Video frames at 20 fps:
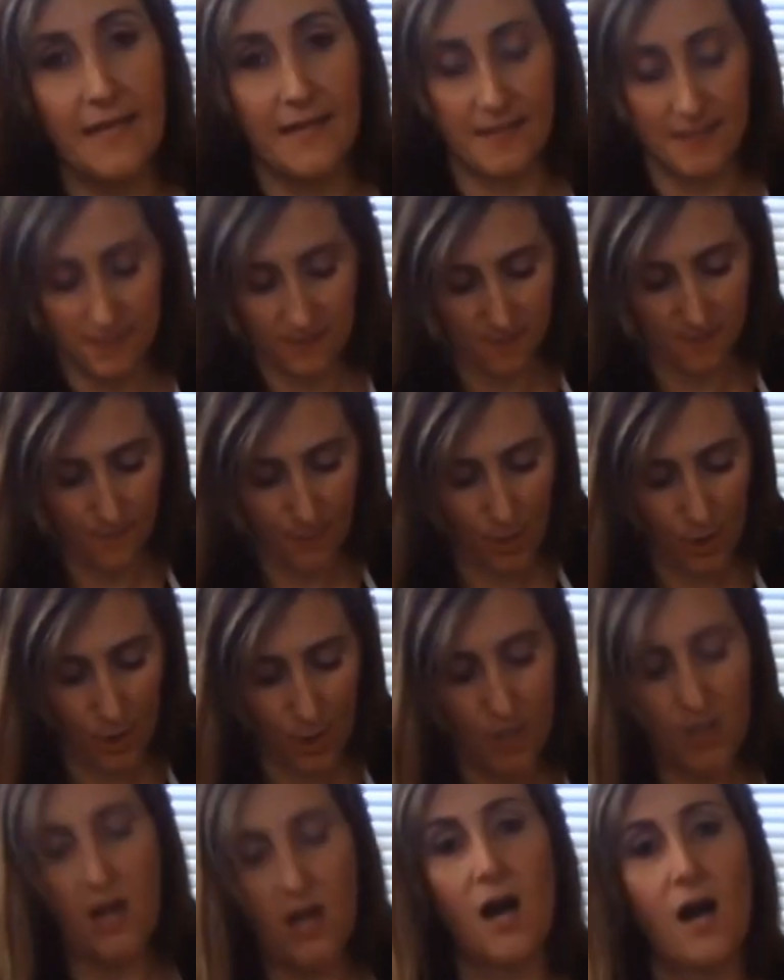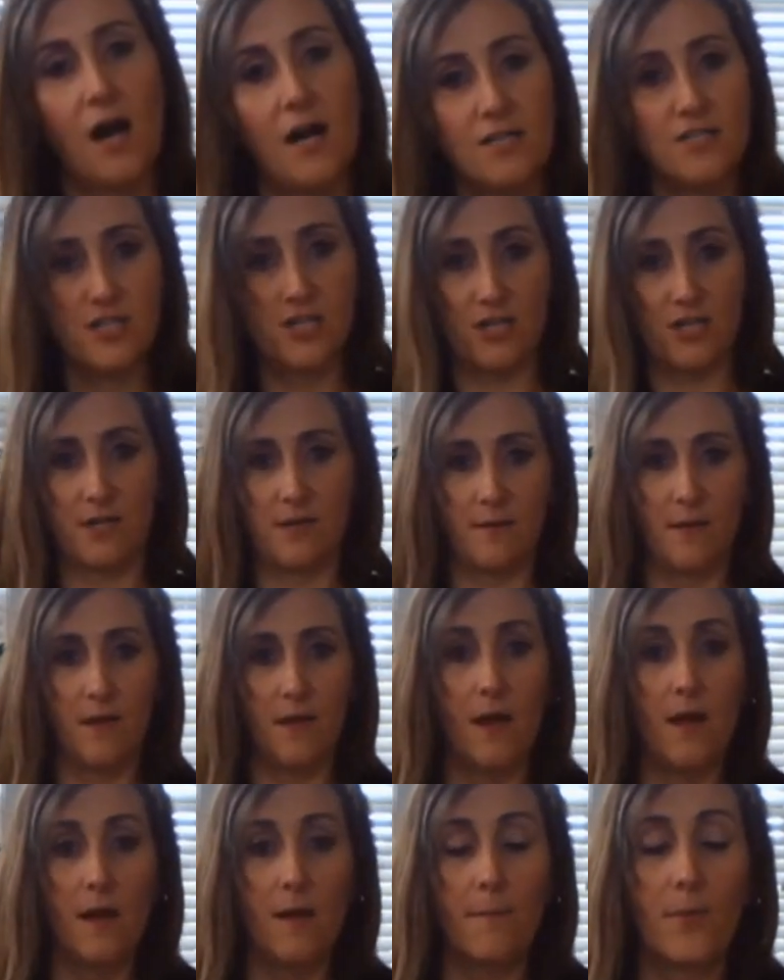is percussion.
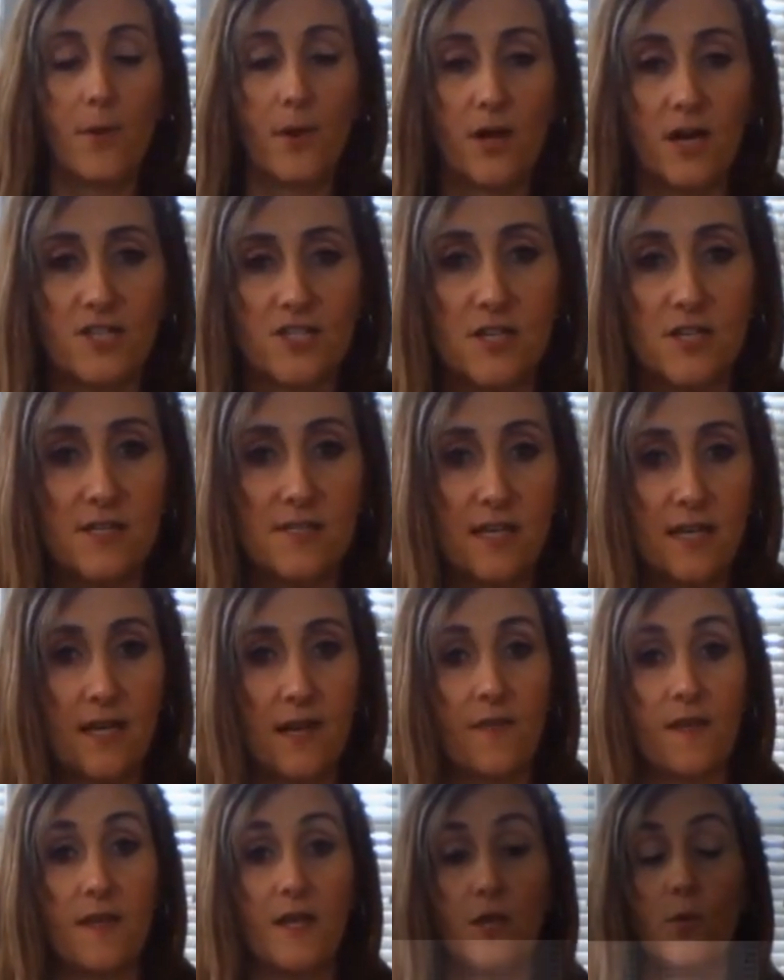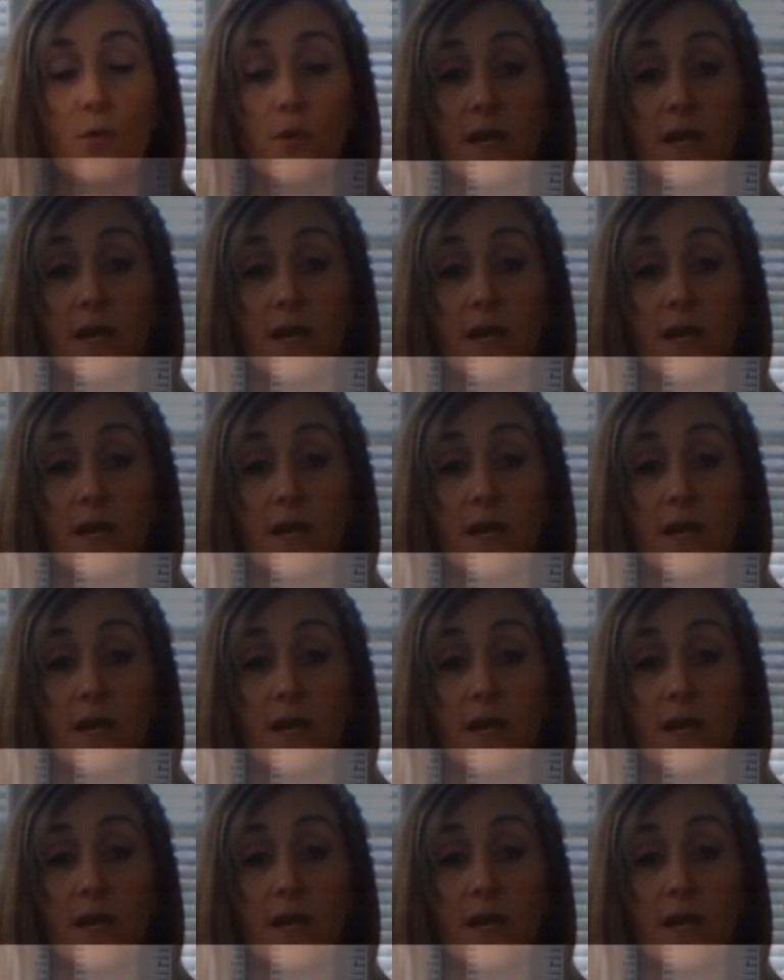Percussion is anything you